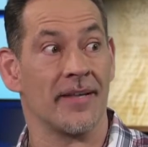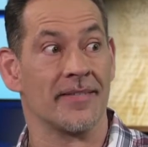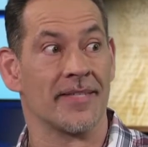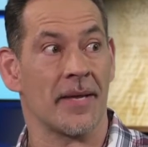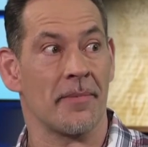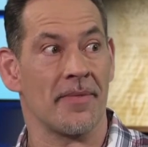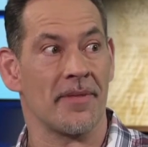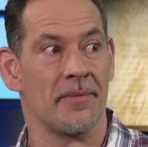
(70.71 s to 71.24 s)
and
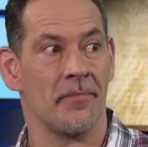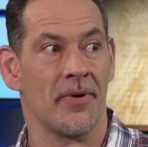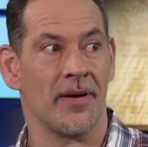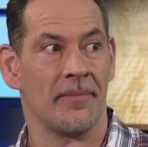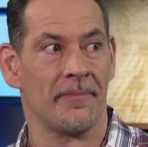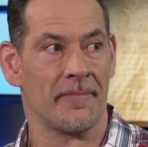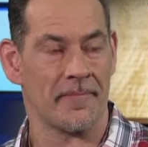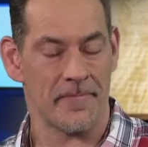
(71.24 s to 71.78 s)
some of them,
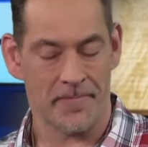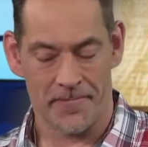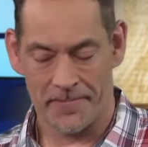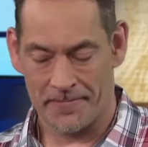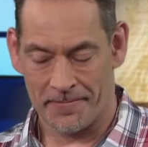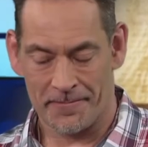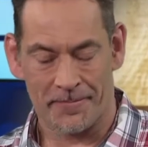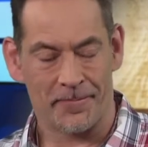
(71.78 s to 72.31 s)
well,
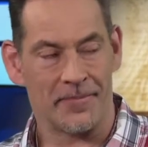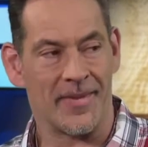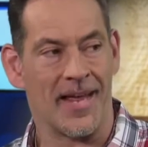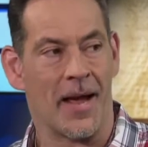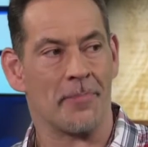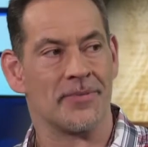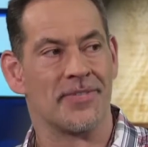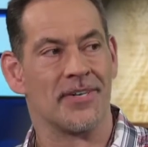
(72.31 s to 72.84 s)
the
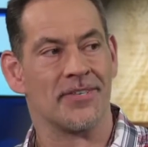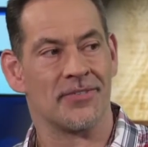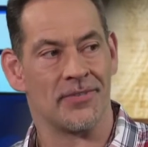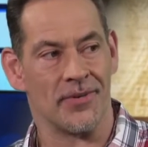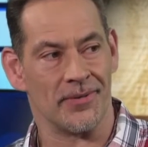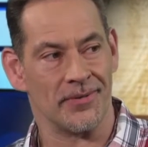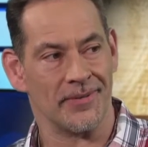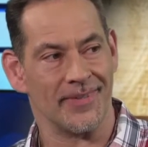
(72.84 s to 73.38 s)
opposite is
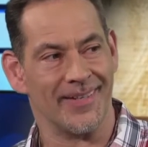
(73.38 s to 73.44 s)
true.